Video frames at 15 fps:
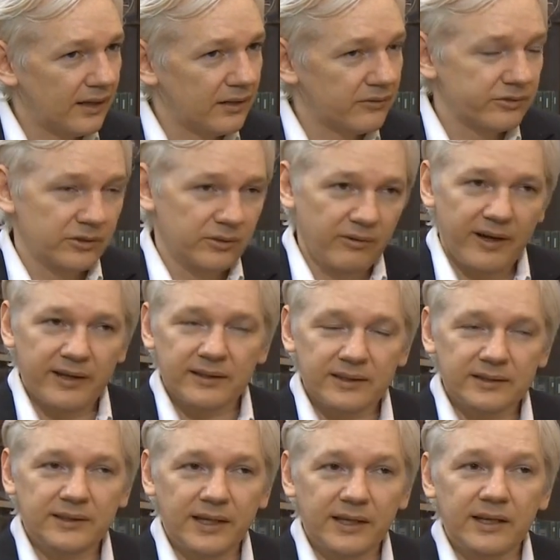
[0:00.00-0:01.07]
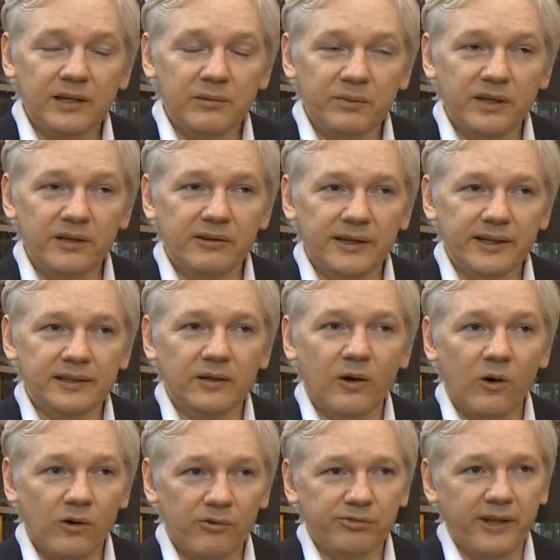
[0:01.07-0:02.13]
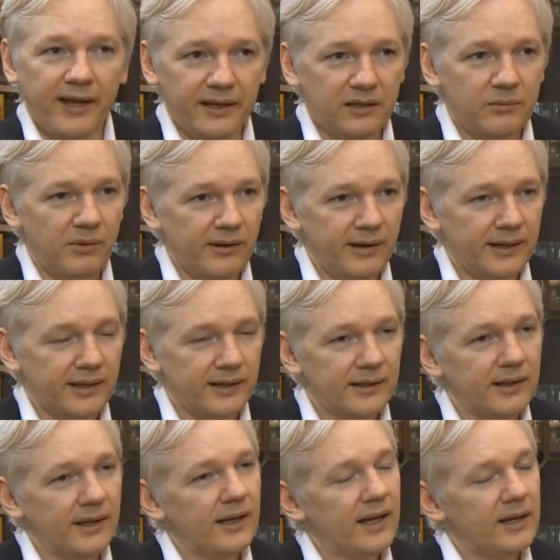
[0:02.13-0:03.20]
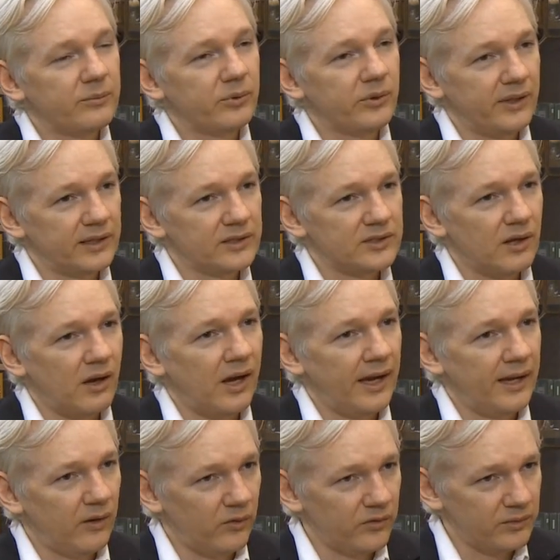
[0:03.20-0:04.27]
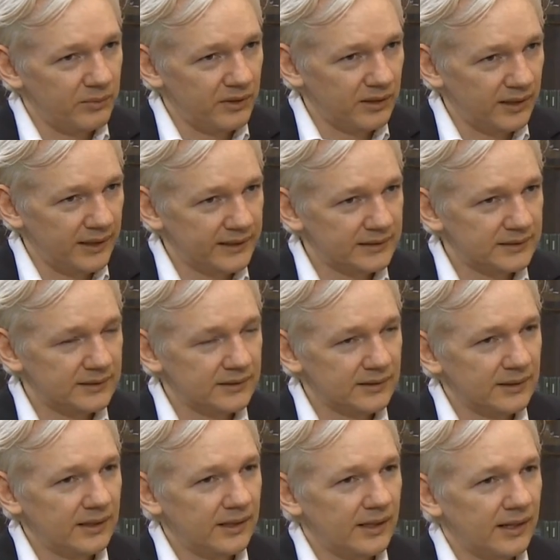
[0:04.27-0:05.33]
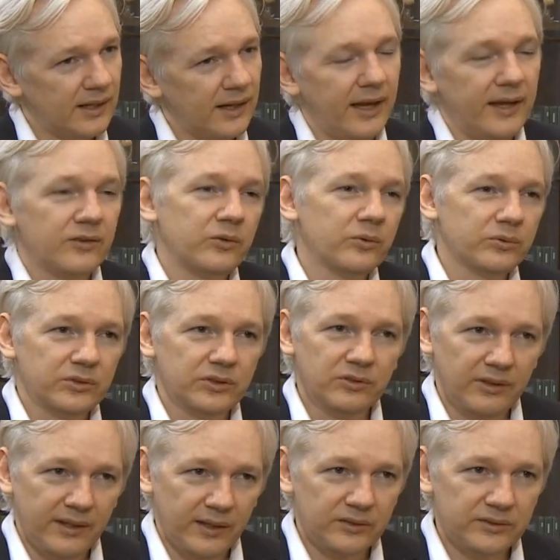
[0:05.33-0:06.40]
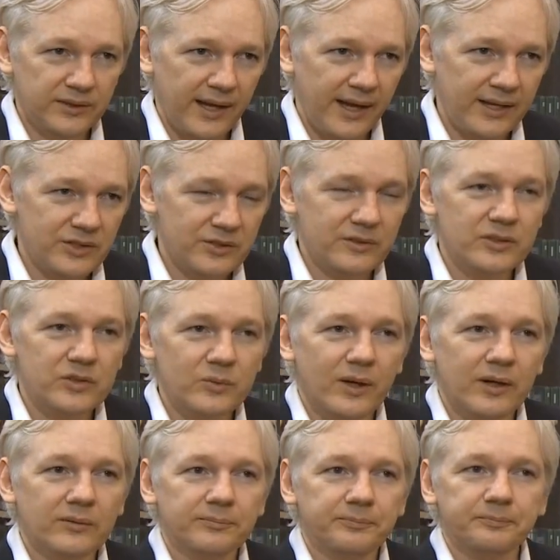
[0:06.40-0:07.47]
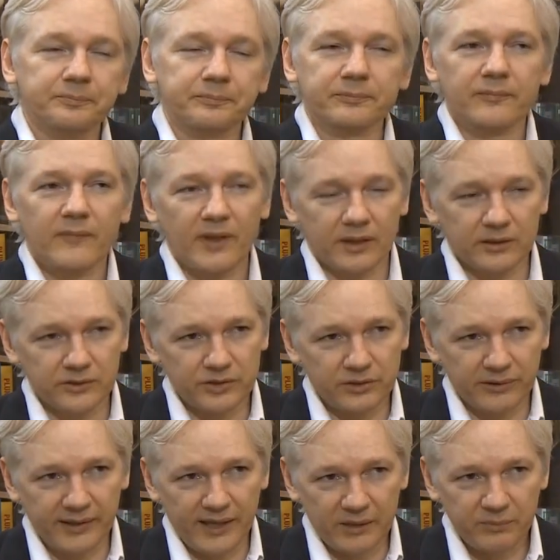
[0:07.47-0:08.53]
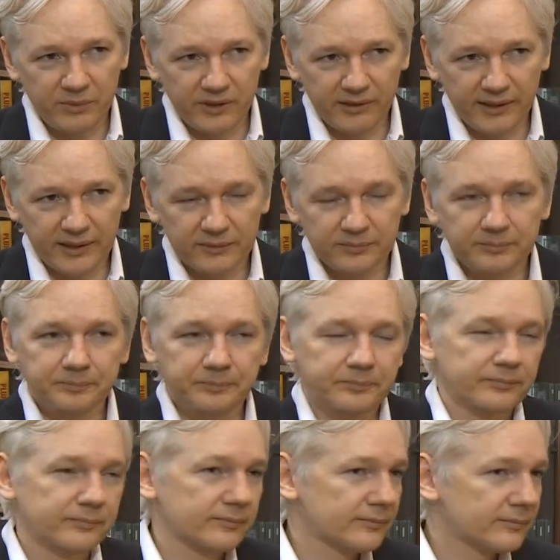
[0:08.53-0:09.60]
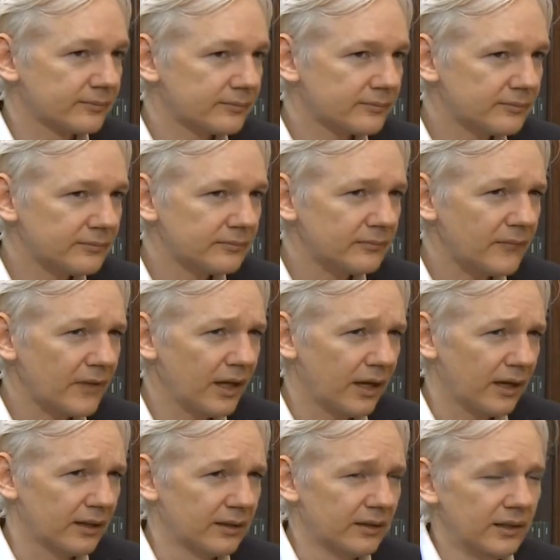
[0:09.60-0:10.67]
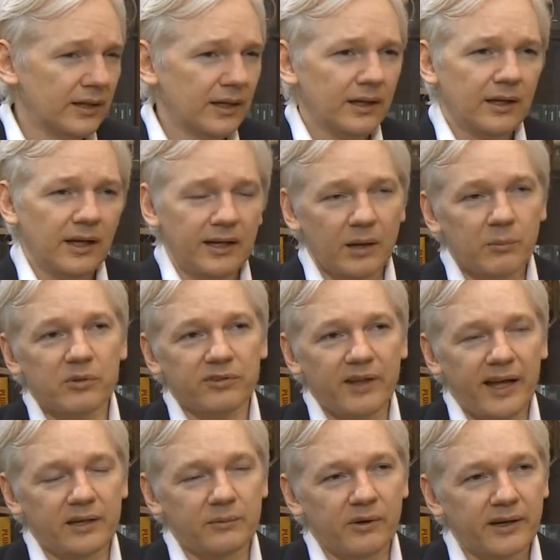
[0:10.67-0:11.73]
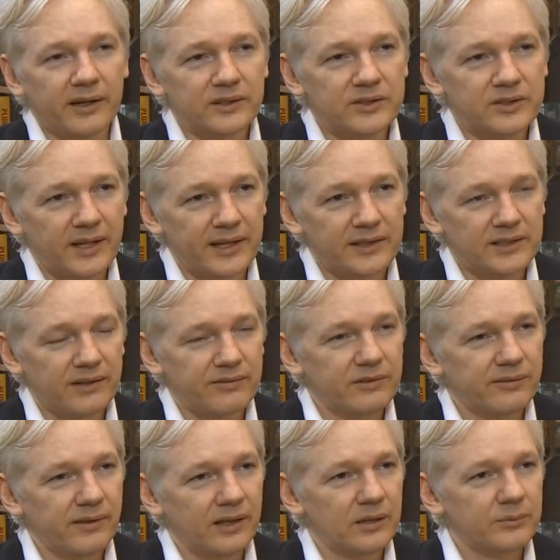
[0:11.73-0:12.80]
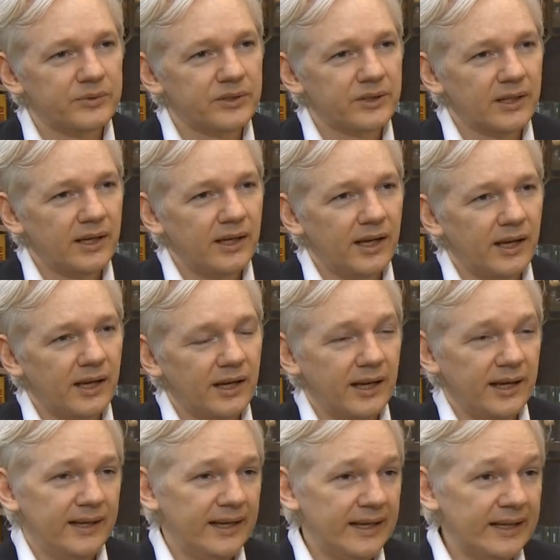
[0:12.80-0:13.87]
for around a 10-year period off Latin America and putting its eye on the Middle East and to a degree onto Asia as well. And during that period, a number of Latin American states have developed an